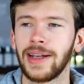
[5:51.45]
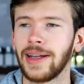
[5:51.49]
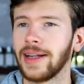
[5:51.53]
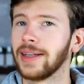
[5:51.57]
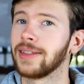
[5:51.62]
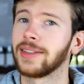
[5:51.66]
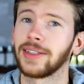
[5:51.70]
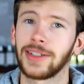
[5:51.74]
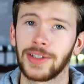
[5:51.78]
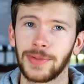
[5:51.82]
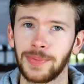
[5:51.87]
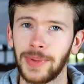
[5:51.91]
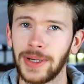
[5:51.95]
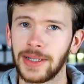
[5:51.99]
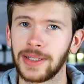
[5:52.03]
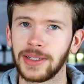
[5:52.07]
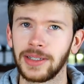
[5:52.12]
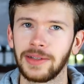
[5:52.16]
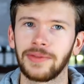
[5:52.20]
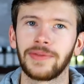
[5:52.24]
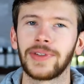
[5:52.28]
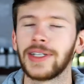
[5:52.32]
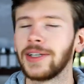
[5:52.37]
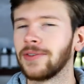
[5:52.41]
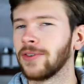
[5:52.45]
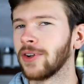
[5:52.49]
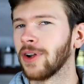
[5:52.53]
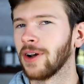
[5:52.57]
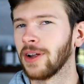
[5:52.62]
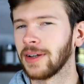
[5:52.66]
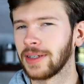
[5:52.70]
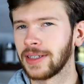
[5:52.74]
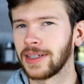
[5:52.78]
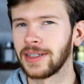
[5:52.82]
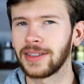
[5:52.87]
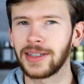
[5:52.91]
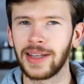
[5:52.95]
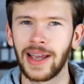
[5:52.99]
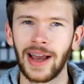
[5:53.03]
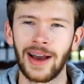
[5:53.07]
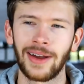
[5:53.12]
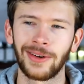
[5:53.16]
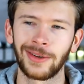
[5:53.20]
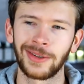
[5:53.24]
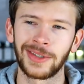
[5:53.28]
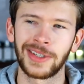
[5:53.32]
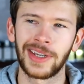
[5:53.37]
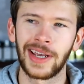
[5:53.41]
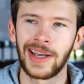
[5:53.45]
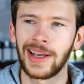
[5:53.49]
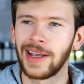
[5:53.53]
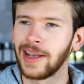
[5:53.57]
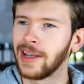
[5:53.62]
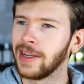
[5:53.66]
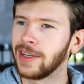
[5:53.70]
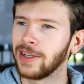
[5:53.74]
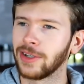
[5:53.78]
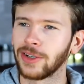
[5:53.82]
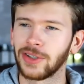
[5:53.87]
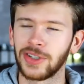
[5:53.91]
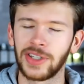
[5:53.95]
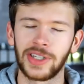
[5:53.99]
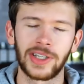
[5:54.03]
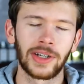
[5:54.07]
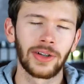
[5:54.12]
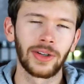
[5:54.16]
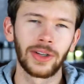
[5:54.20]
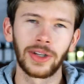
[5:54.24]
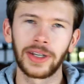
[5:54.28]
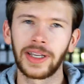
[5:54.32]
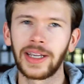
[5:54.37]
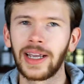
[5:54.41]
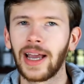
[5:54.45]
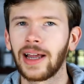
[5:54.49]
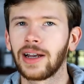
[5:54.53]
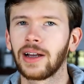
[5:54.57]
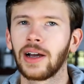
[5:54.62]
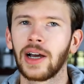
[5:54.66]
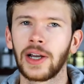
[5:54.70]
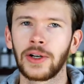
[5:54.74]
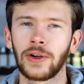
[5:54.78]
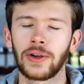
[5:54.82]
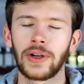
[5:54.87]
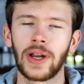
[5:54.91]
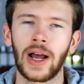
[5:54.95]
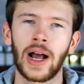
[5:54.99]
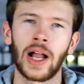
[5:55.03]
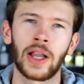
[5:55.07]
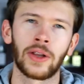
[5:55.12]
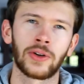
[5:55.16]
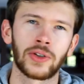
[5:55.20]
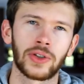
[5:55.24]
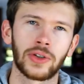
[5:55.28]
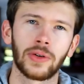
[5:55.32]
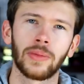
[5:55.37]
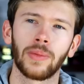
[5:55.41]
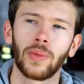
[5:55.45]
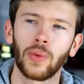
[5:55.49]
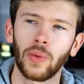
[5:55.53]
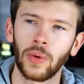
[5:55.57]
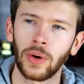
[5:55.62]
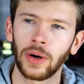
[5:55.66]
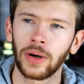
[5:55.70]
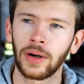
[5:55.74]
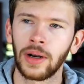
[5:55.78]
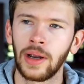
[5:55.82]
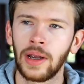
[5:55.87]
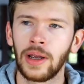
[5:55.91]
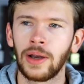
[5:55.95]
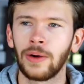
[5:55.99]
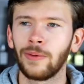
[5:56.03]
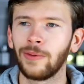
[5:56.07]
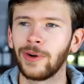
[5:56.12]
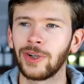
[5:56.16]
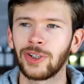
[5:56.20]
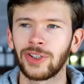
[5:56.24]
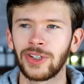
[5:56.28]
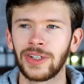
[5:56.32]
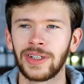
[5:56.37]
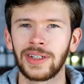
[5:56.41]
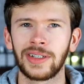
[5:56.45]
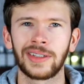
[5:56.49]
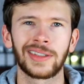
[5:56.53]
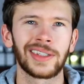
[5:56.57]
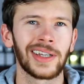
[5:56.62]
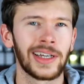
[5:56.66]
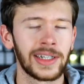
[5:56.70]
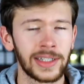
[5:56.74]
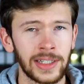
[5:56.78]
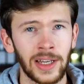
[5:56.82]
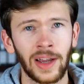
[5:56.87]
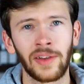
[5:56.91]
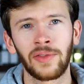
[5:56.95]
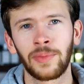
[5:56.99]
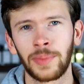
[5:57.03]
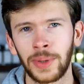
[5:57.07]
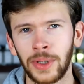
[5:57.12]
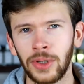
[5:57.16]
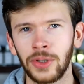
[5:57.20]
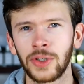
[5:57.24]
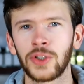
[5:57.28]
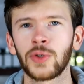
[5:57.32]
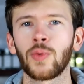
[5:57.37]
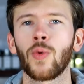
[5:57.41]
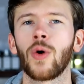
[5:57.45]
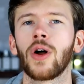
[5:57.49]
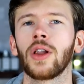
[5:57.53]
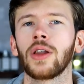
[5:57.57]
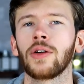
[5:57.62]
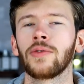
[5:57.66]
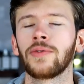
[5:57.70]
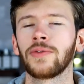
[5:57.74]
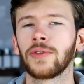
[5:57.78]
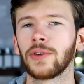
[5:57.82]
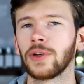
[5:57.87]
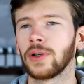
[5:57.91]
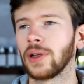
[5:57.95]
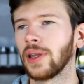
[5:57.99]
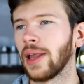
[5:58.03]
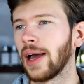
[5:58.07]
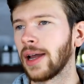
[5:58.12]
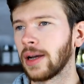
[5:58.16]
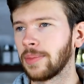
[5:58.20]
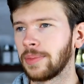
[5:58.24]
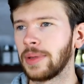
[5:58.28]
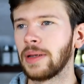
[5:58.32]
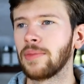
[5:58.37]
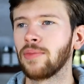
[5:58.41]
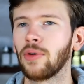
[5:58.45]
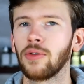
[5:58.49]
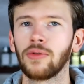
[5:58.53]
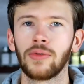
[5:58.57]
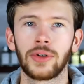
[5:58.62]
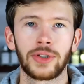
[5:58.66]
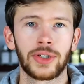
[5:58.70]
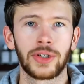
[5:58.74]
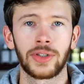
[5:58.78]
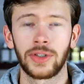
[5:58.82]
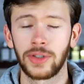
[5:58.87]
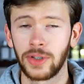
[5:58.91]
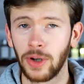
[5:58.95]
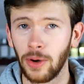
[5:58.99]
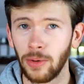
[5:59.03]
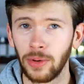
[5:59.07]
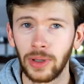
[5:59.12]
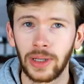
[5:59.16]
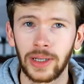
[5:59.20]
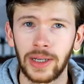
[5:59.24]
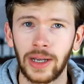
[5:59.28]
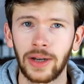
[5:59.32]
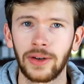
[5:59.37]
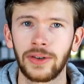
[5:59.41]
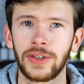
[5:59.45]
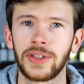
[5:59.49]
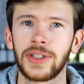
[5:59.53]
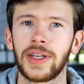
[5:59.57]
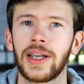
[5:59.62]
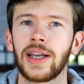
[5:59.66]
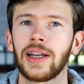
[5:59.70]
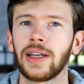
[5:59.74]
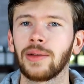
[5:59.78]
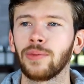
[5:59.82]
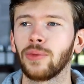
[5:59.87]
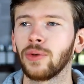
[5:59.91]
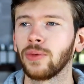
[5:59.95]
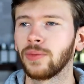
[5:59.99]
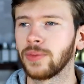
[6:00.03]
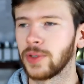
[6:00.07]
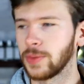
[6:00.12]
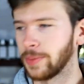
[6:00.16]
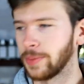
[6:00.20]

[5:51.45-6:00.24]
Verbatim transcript: It's expensive. Even on discounters, you're still looking at one hundred dollars or more, which is a tough pill to swallow for a lot of people, which is totally understandable,